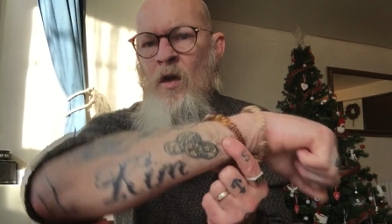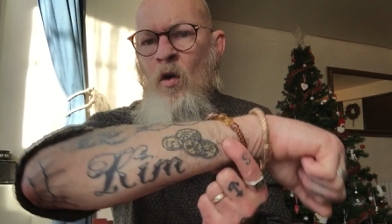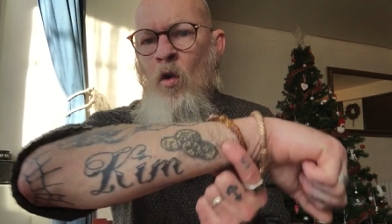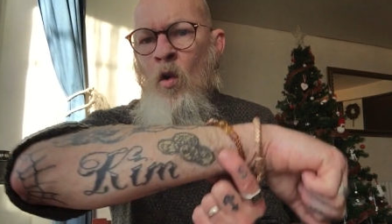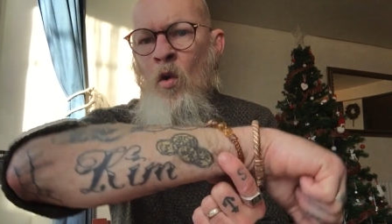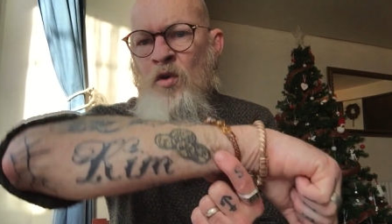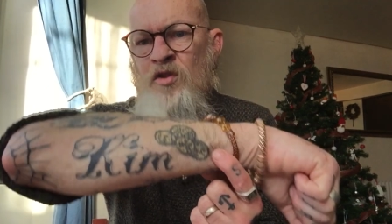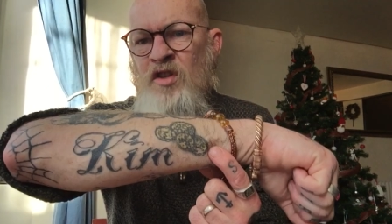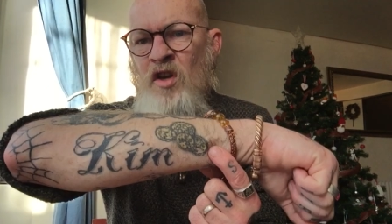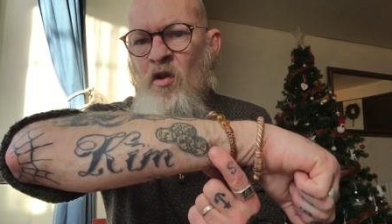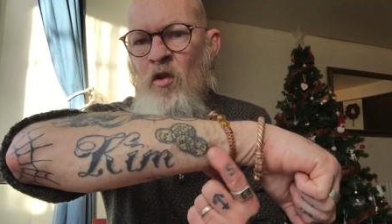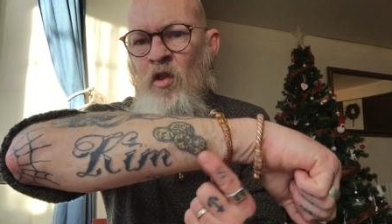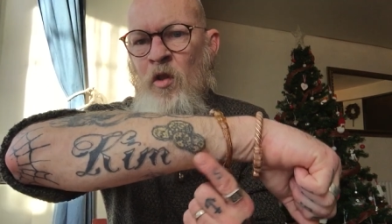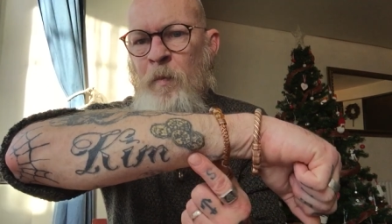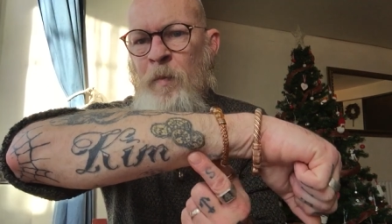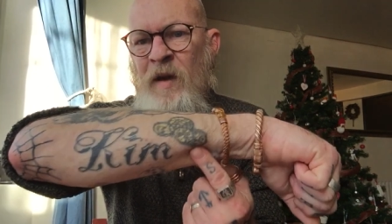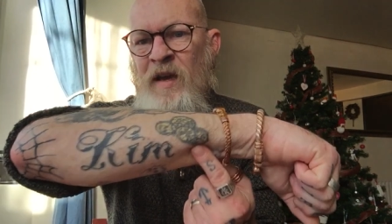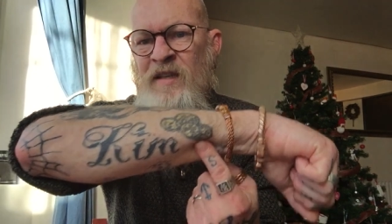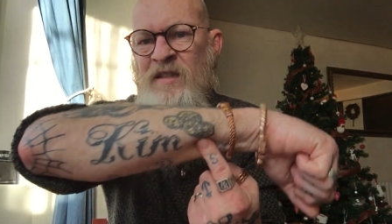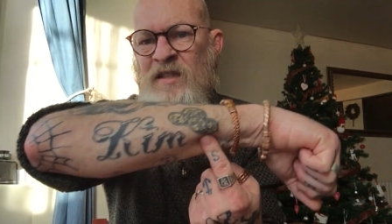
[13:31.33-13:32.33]
Also got the
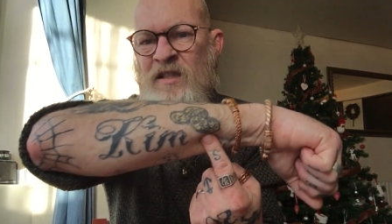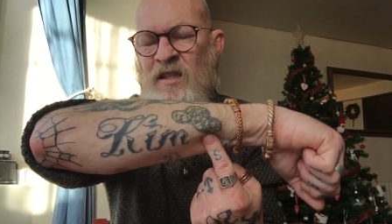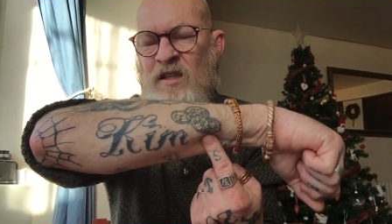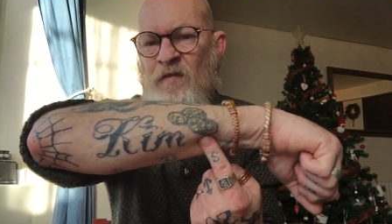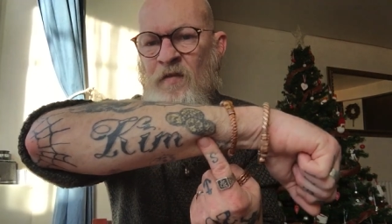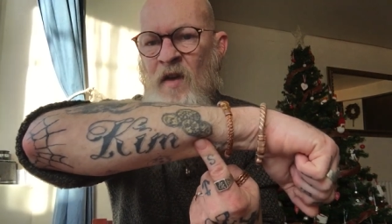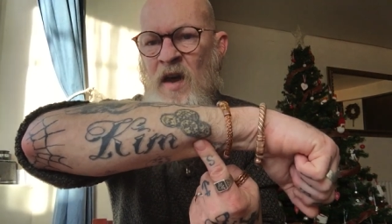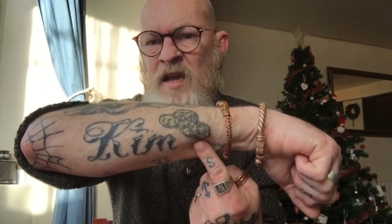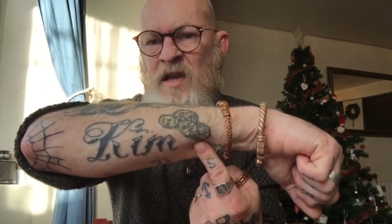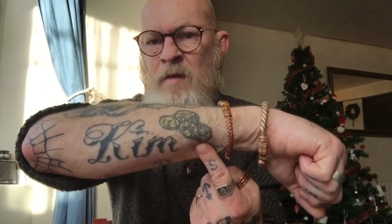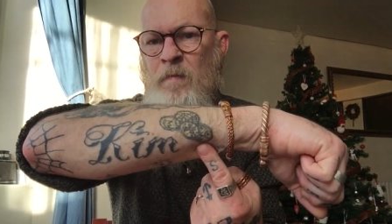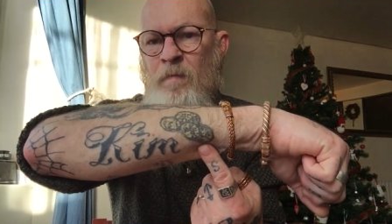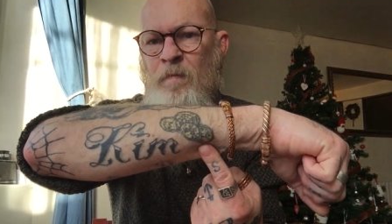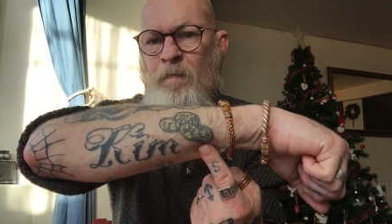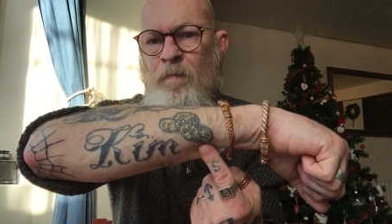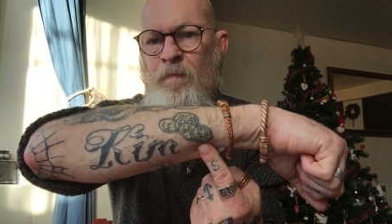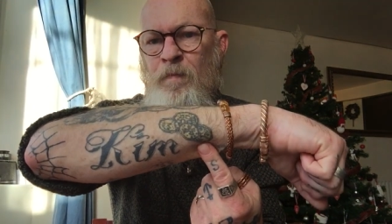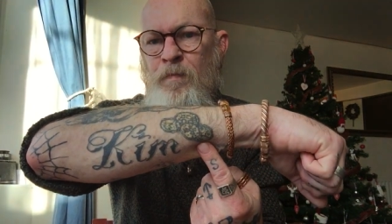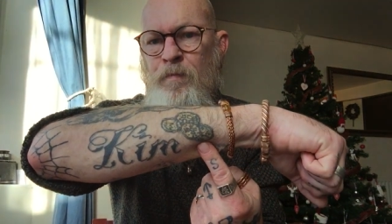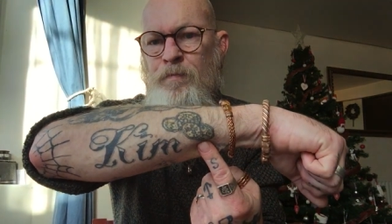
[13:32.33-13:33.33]
Pieces of Eight,
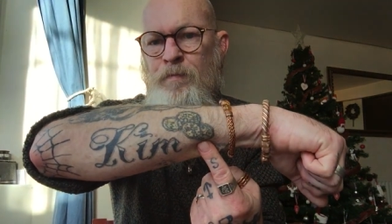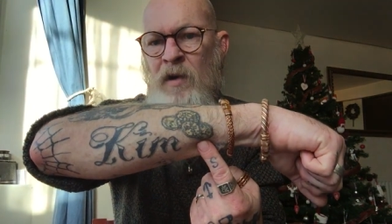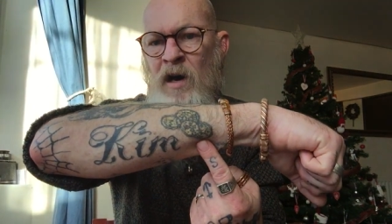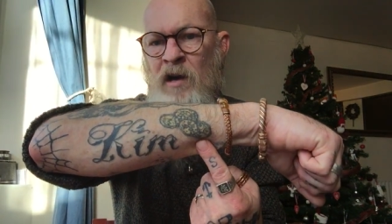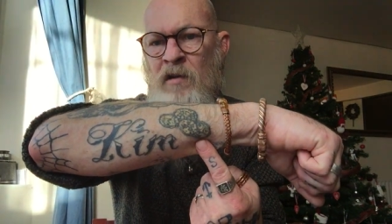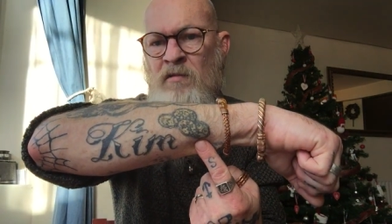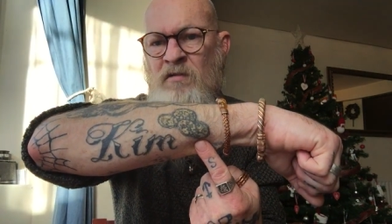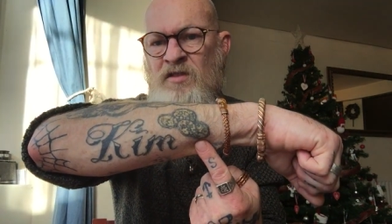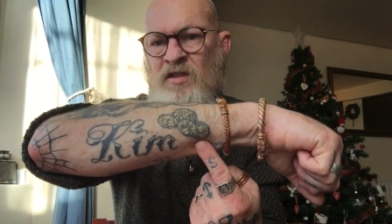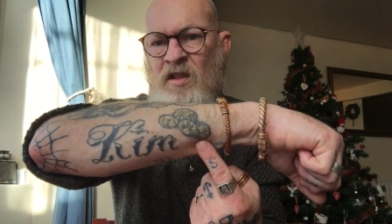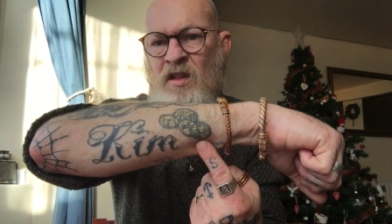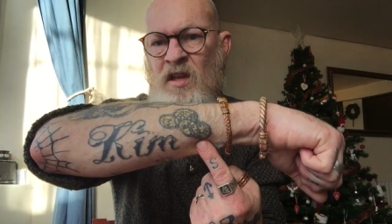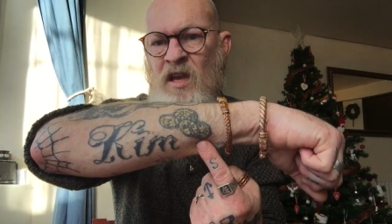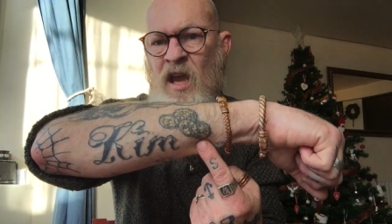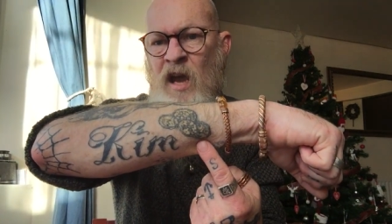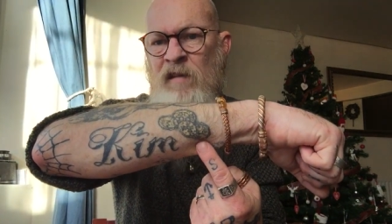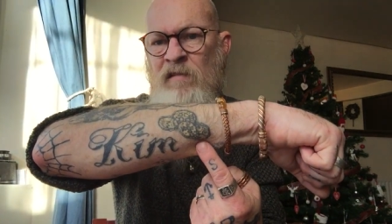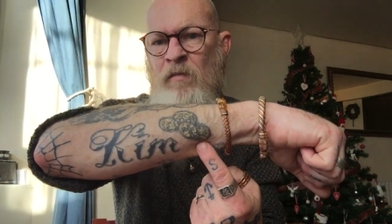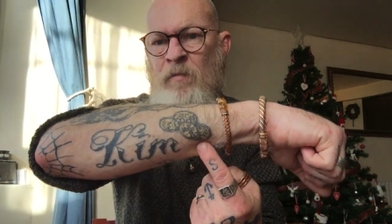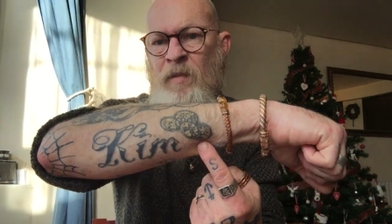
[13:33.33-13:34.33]
Pirates of the
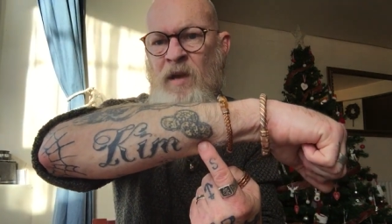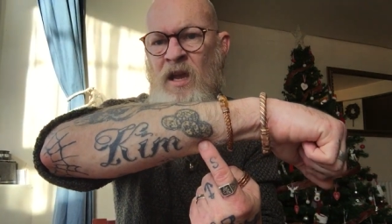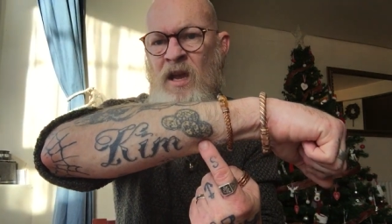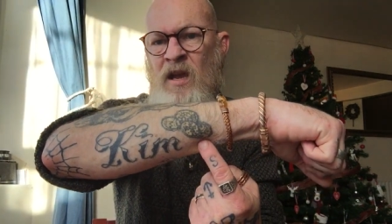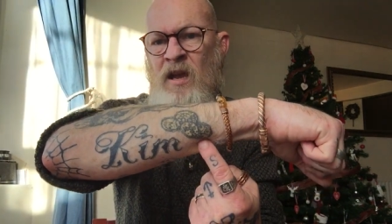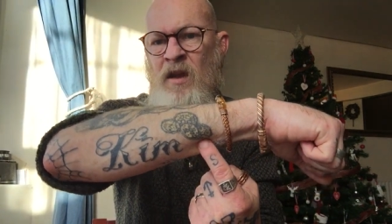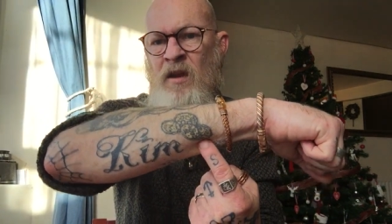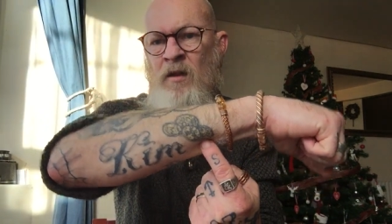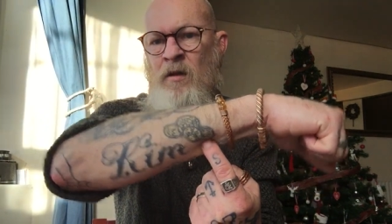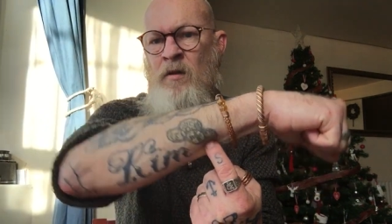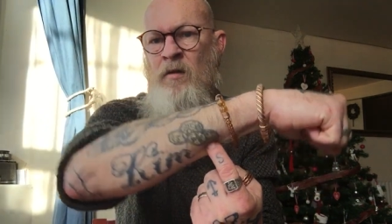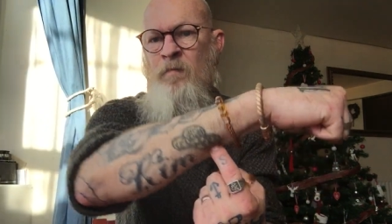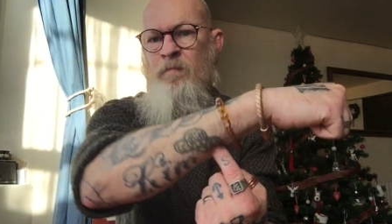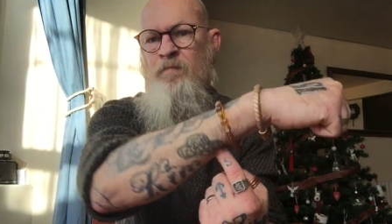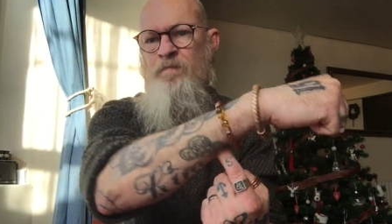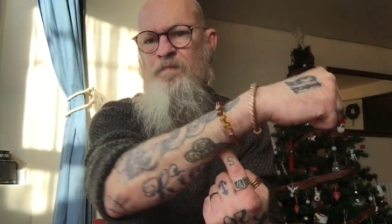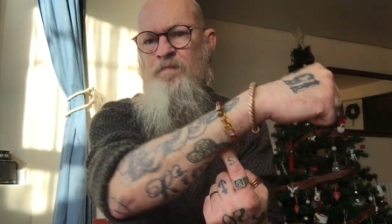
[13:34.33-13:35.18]
Caribbean.